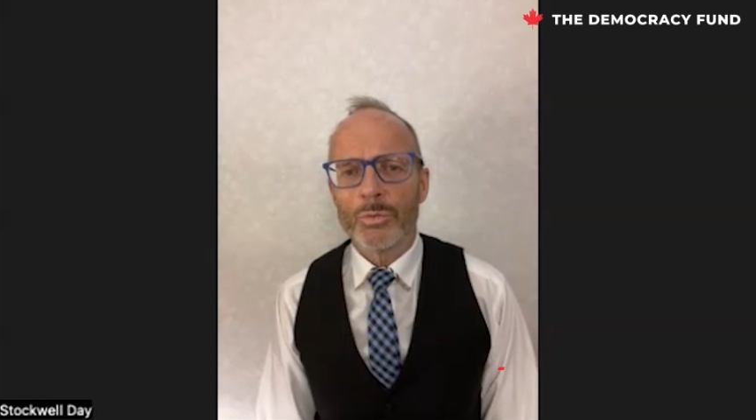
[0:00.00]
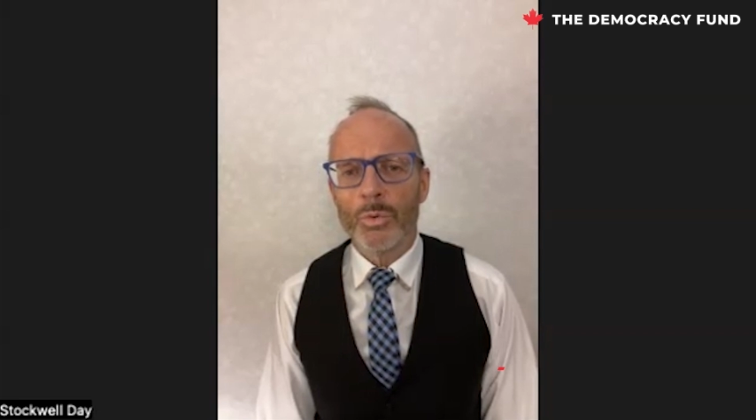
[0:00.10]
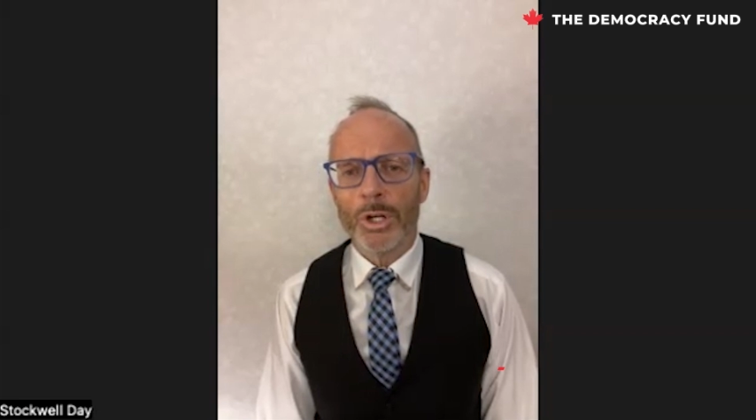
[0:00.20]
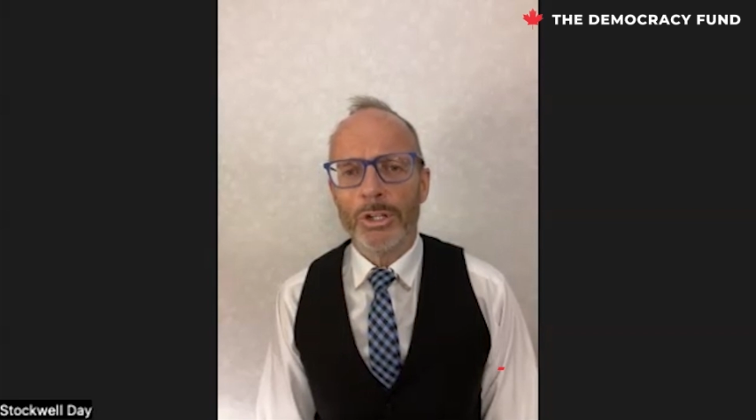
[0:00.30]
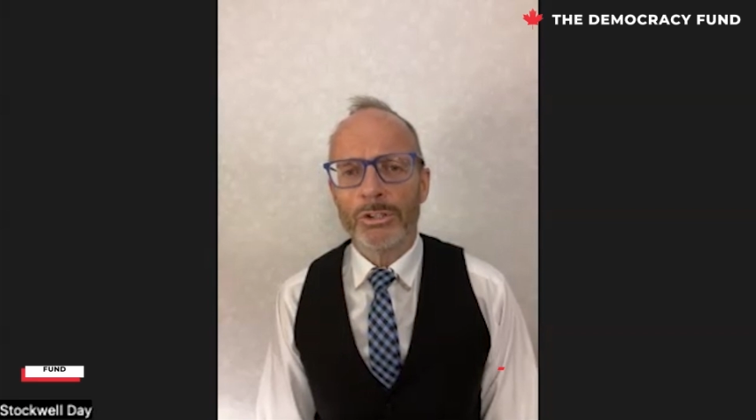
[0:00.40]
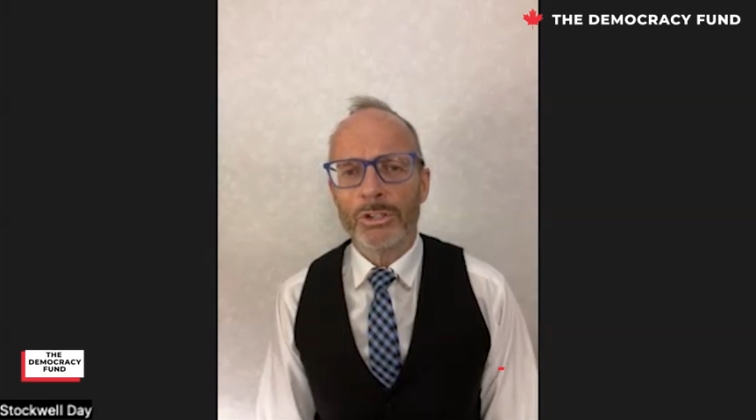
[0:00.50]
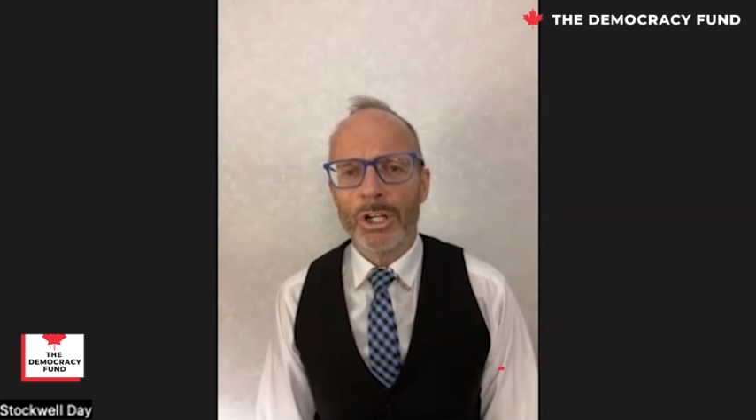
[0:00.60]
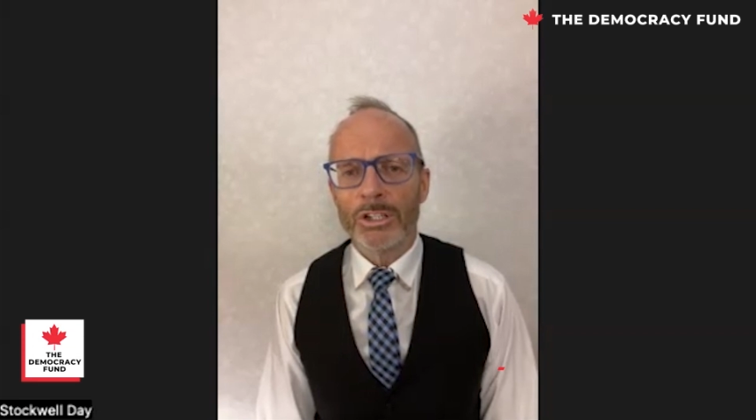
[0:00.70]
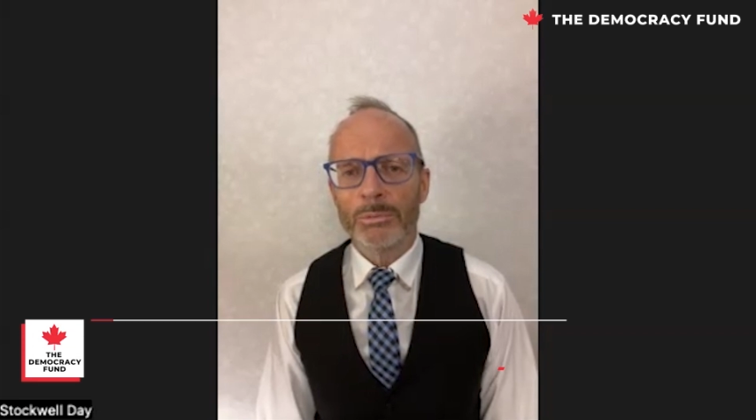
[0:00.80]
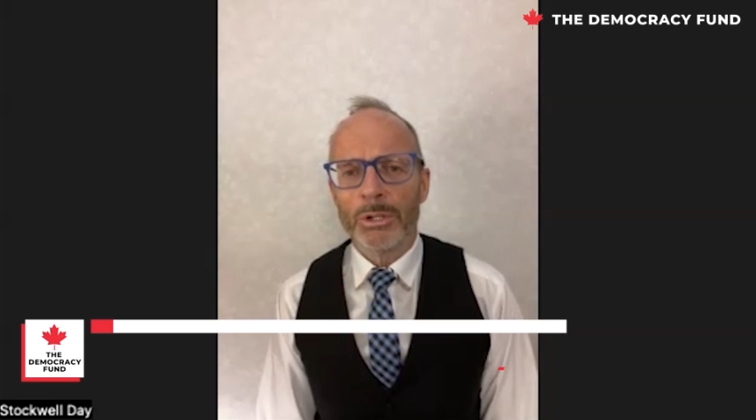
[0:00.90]
when you
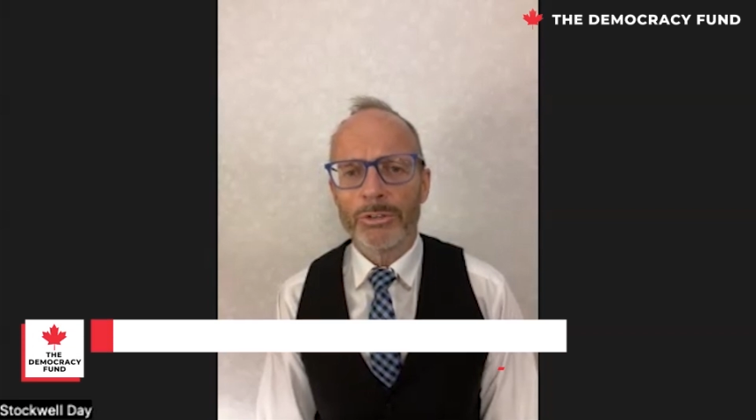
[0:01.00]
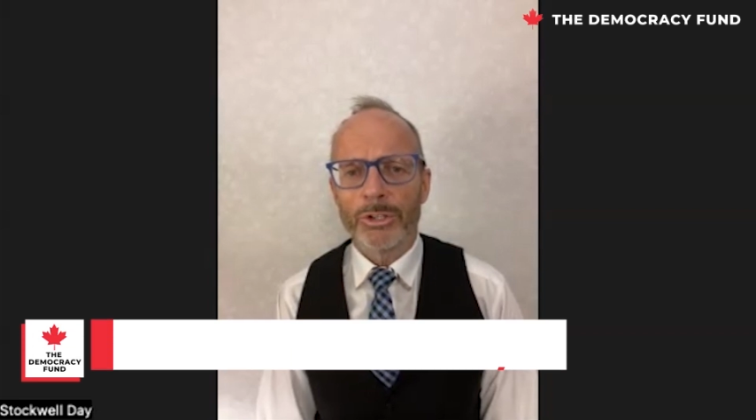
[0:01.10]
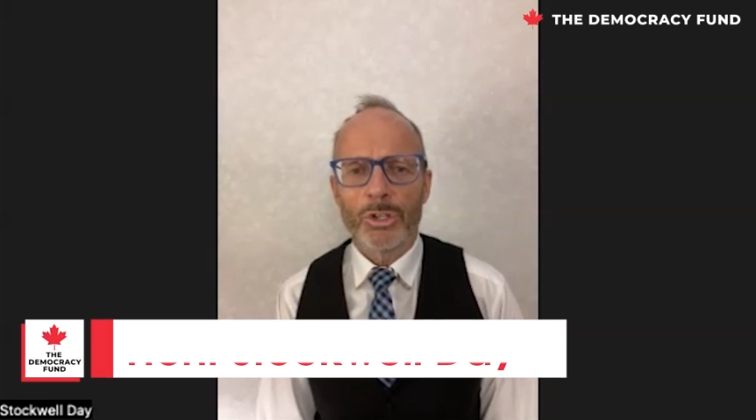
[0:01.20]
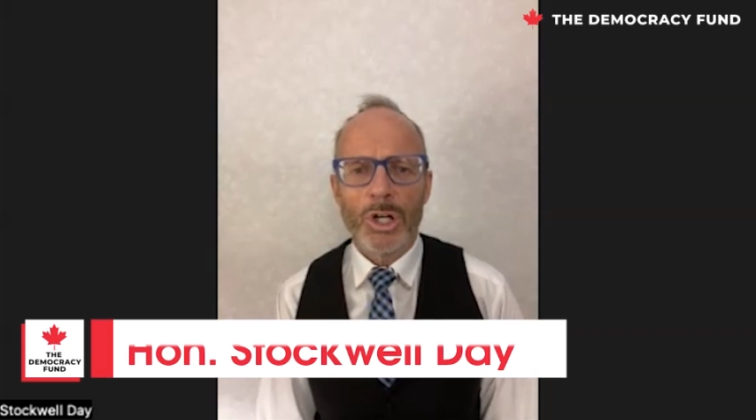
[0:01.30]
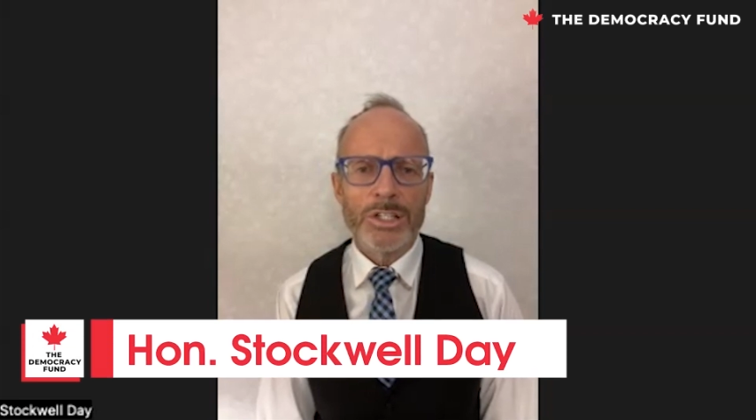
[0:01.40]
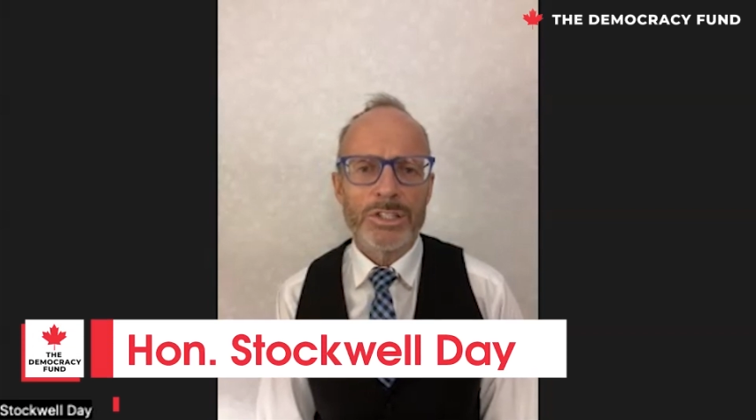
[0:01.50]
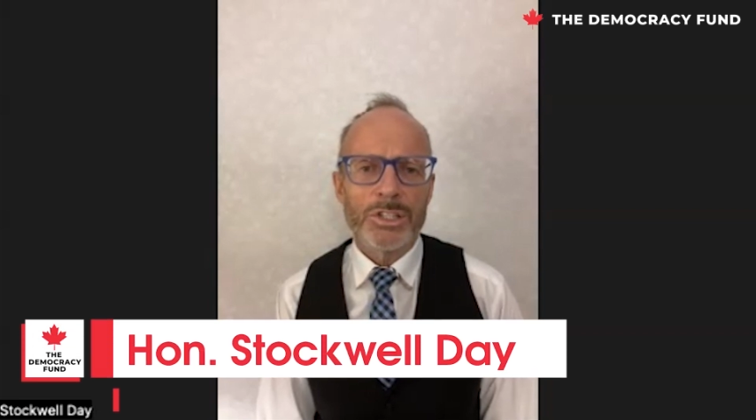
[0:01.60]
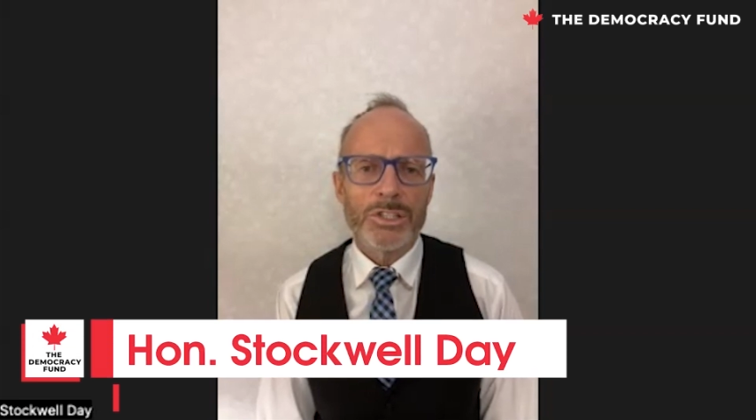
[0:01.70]
talked about the crisis.